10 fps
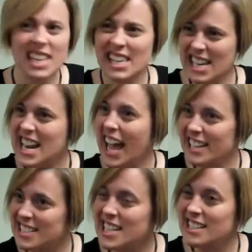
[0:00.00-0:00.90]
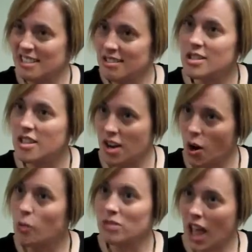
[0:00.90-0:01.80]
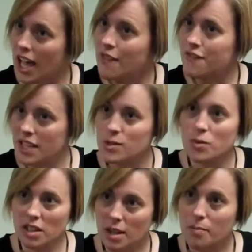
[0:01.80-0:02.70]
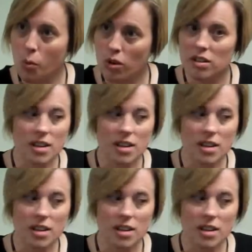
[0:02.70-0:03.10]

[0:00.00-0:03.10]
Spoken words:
Connect it to their own life. That's really important.